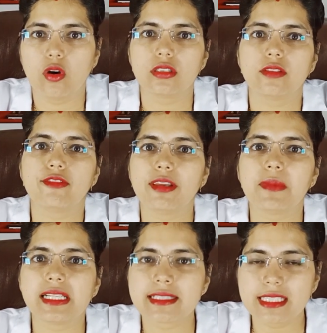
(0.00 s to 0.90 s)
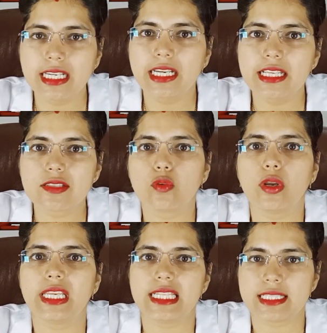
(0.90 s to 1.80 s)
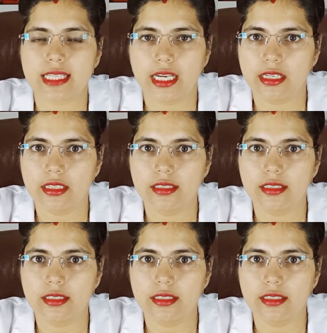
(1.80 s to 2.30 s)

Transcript: the female seed is growing inside it.